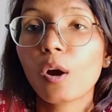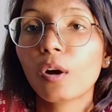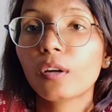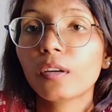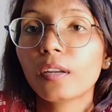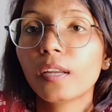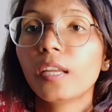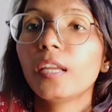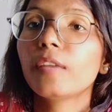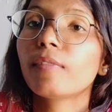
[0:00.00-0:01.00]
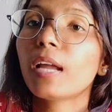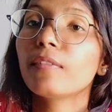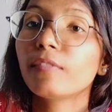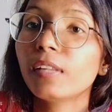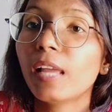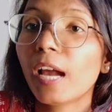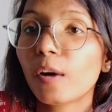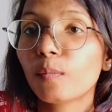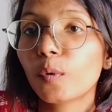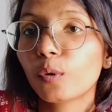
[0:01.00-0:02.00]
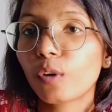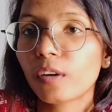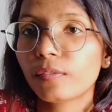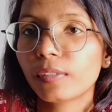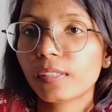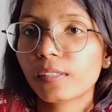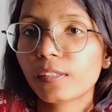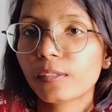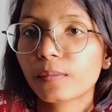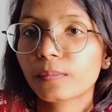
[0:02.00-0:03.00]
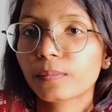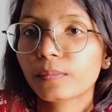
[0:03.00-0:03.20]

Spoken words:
or if I will have more confidence?